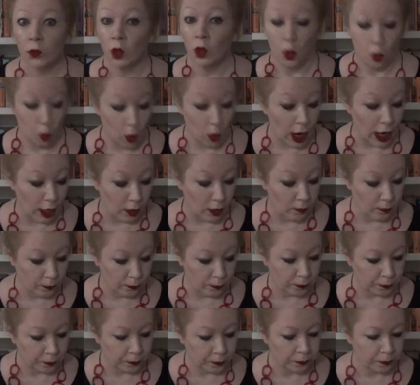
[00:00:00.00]
Wow.
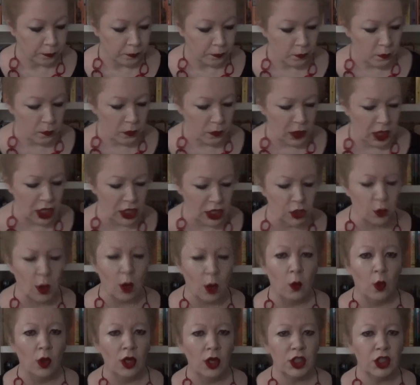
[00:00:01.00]
So I
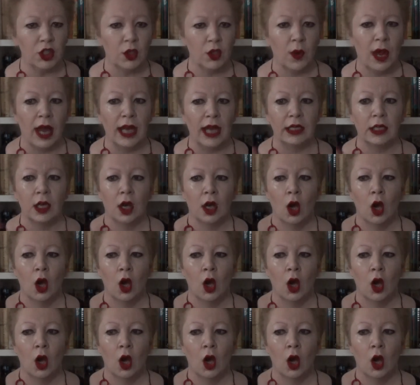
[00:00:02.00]
wanted to add